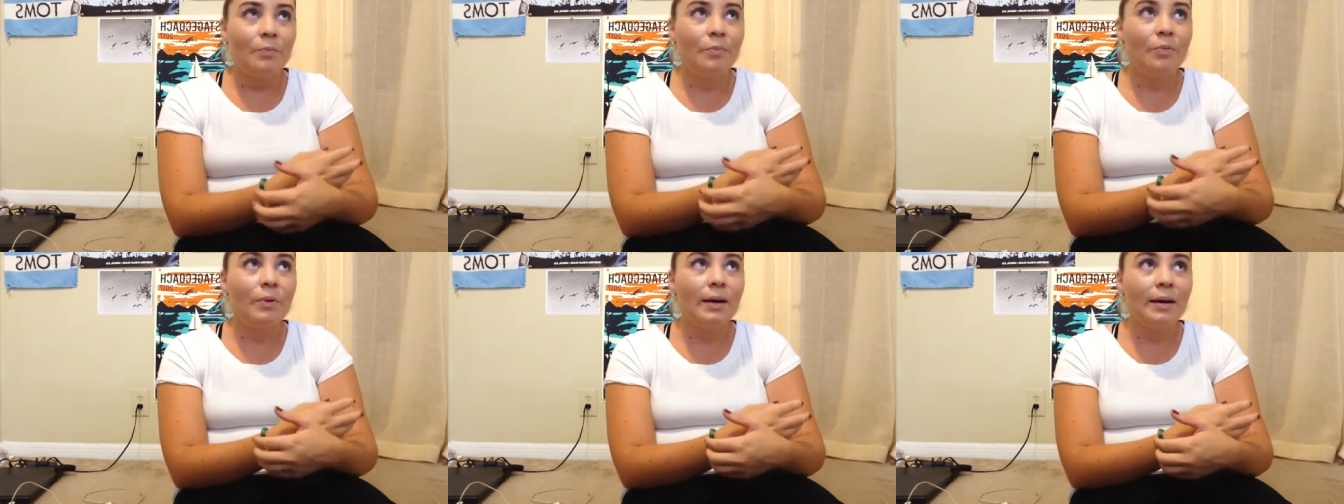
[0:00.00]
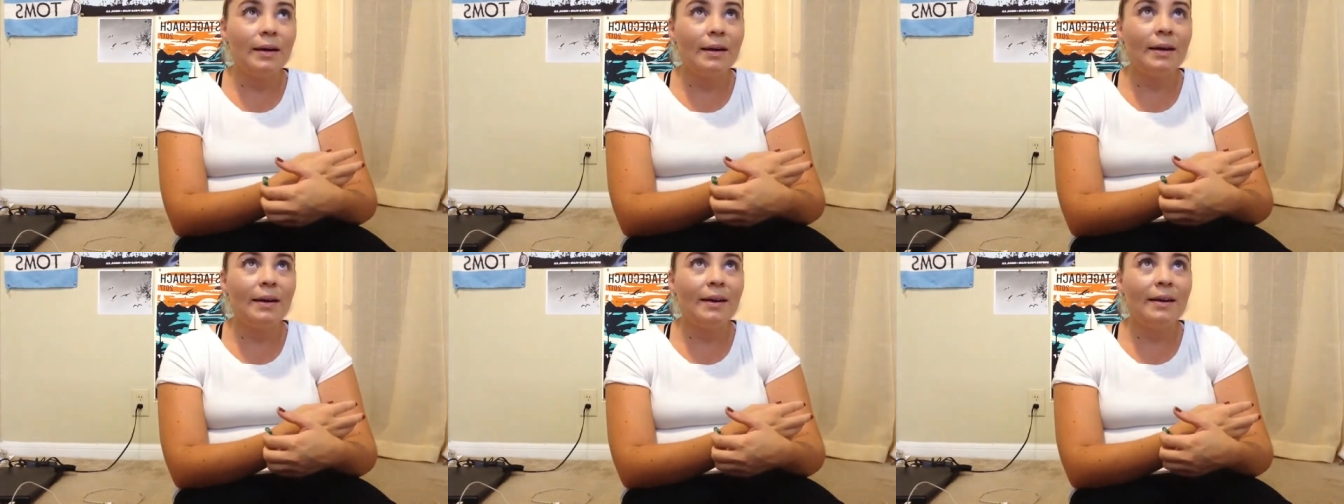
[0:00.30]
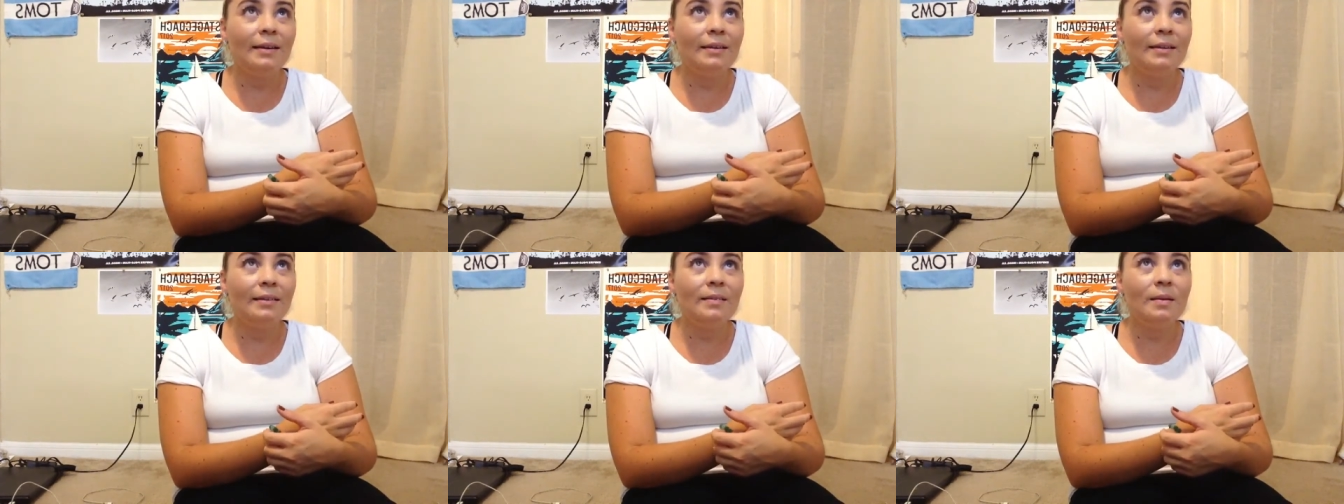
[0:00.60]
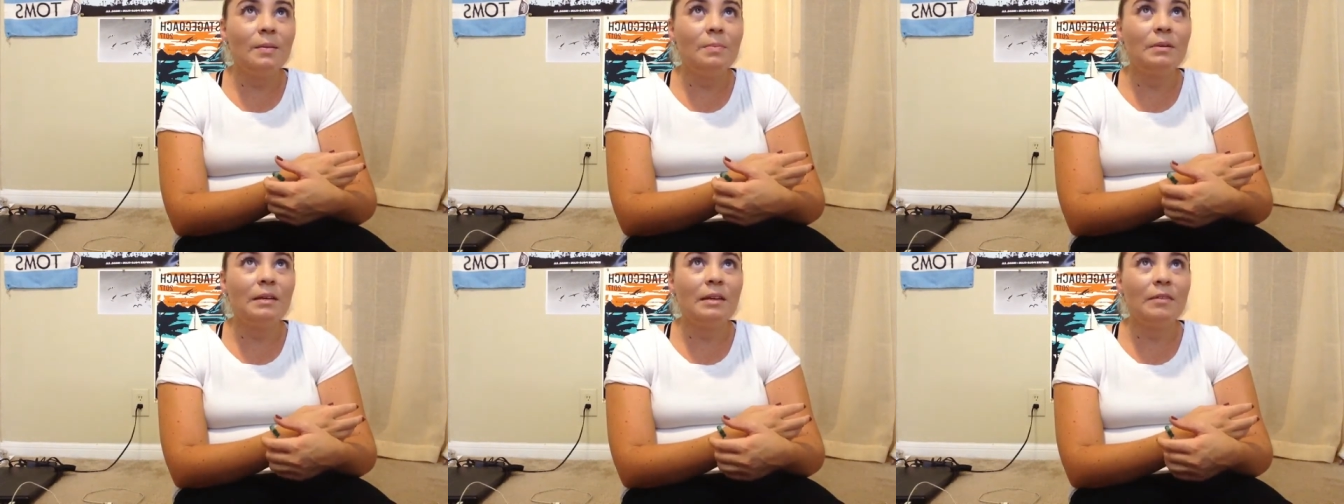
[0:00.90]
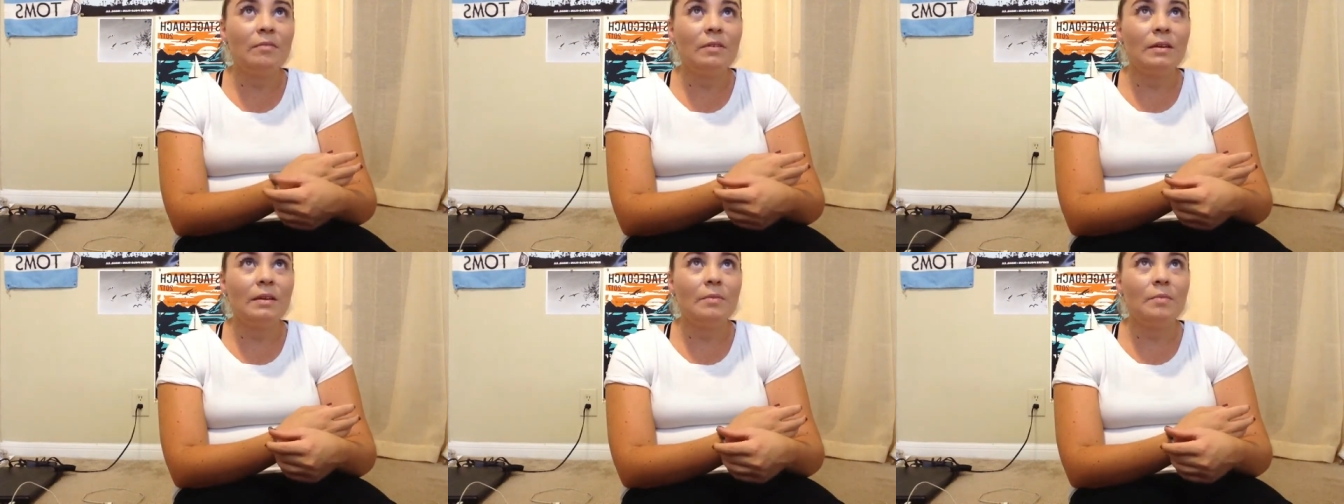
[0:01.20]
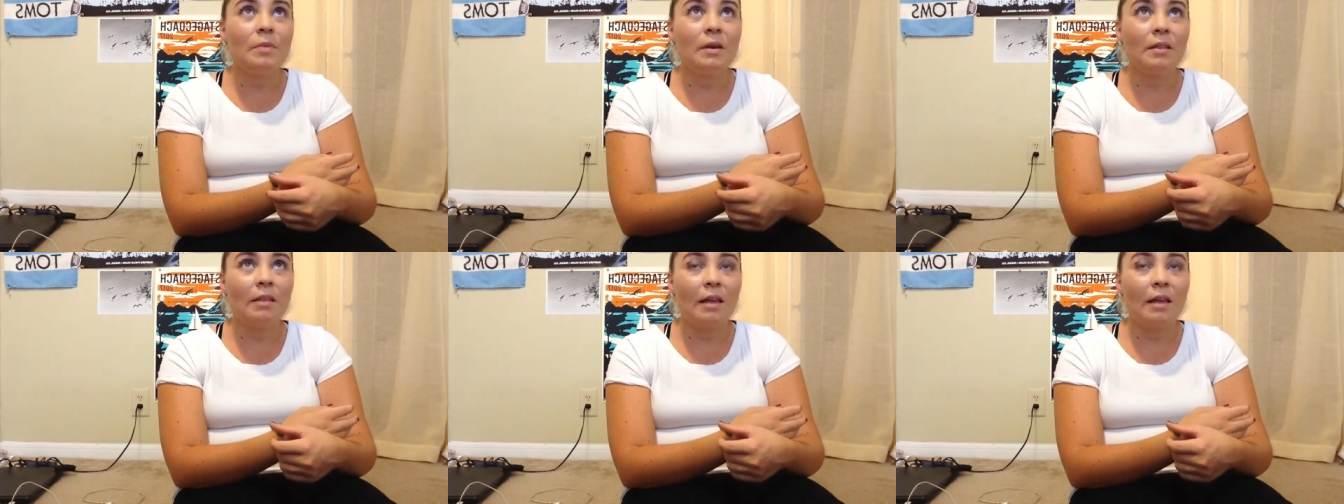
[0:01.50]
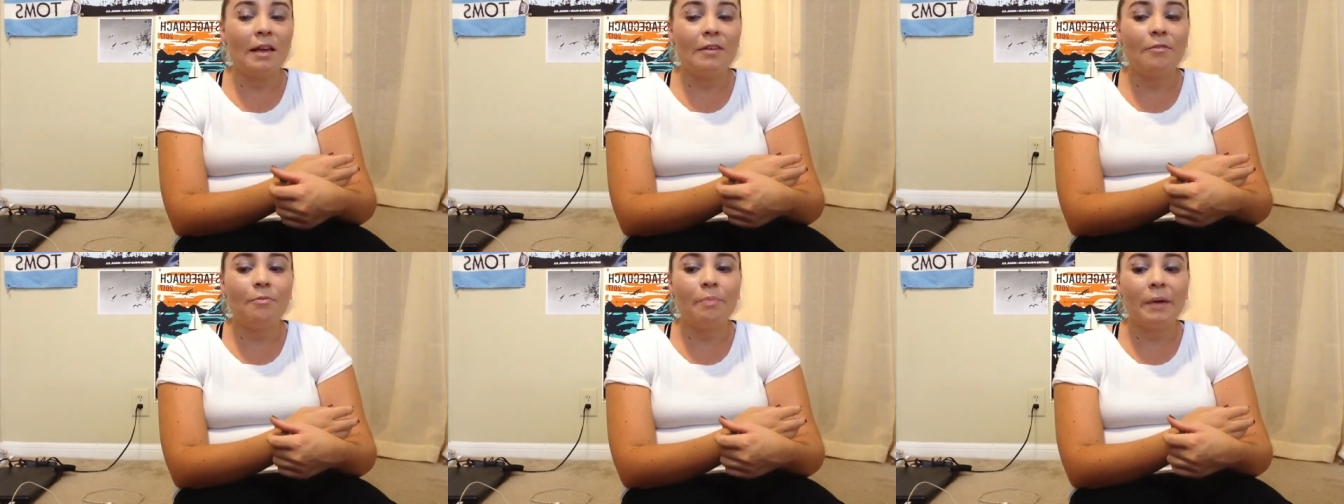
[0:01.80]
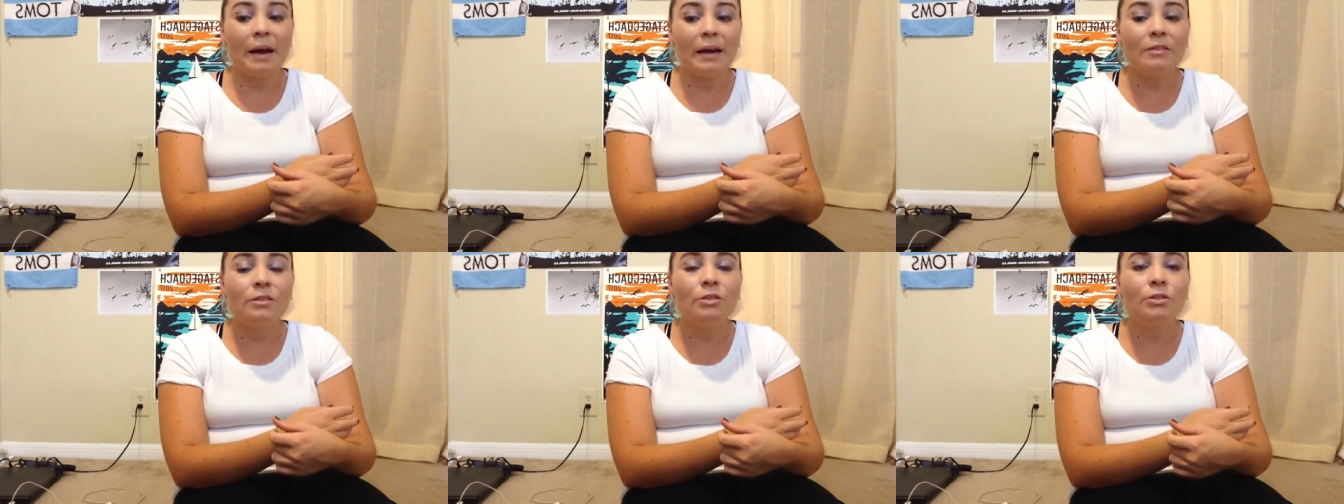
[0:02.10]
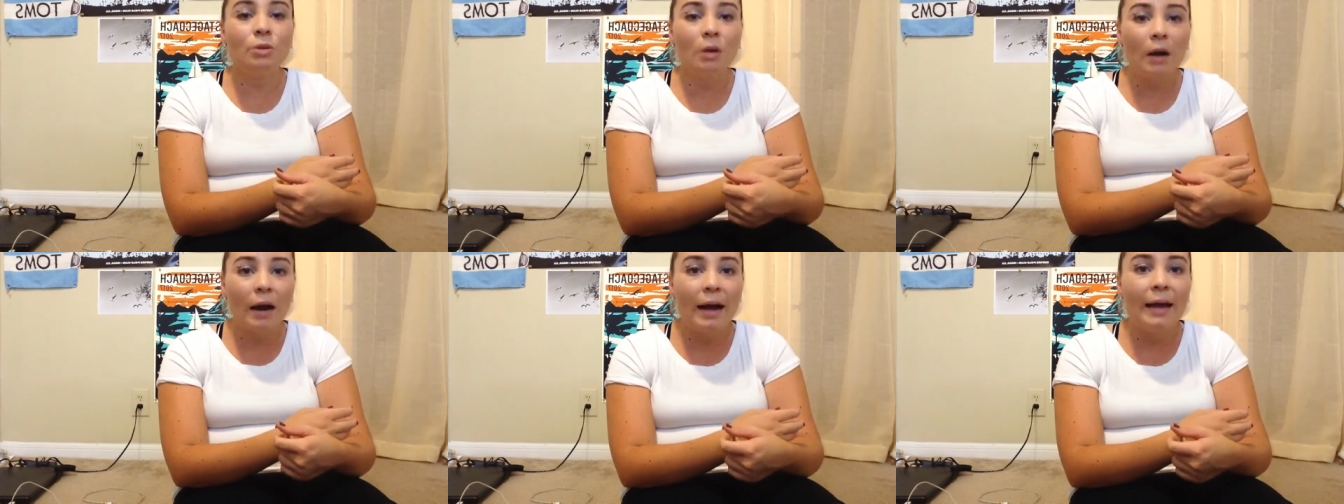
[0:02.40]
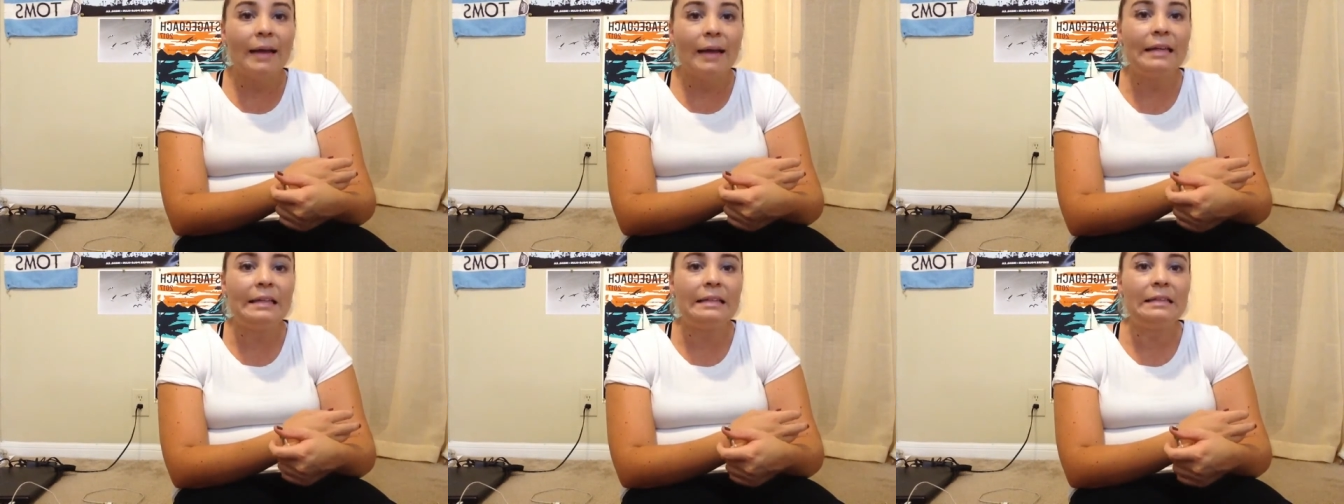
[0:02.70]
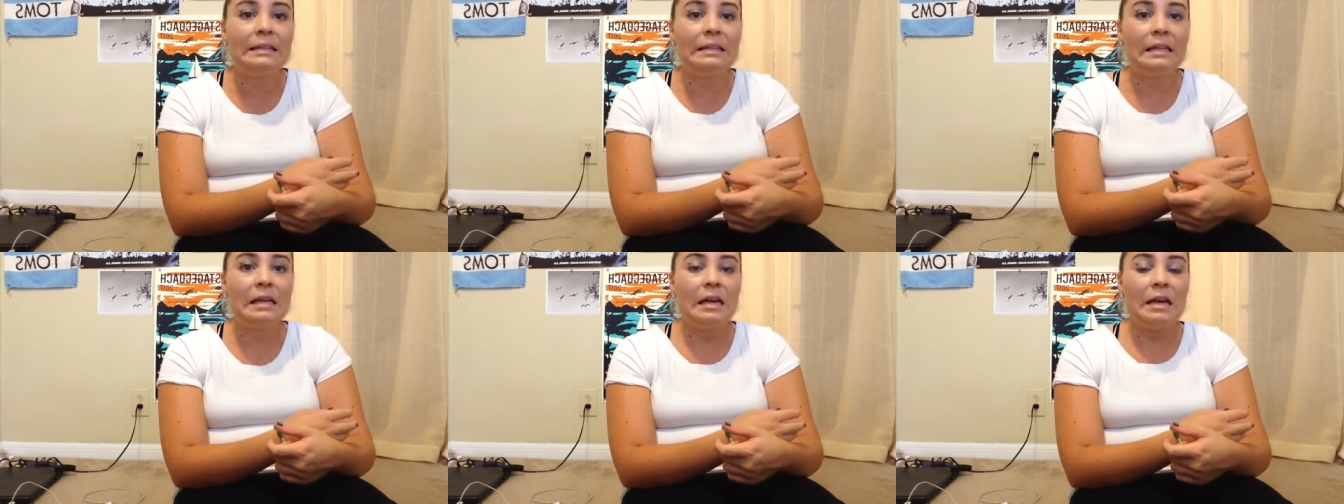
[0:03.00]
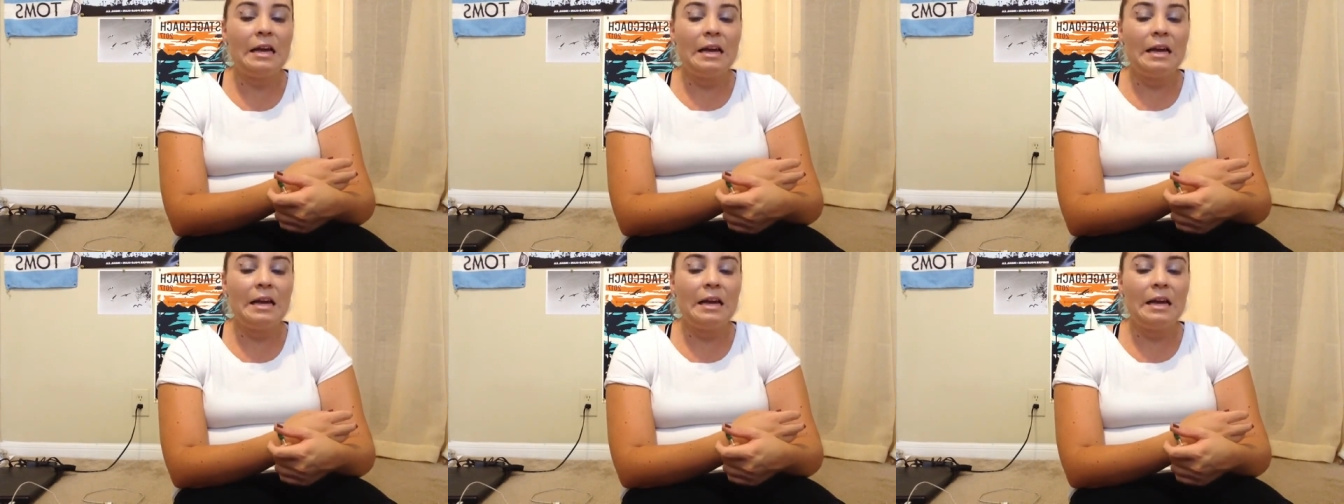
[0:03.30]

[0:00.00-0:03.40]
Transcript: but I ended up giving my life back to Christ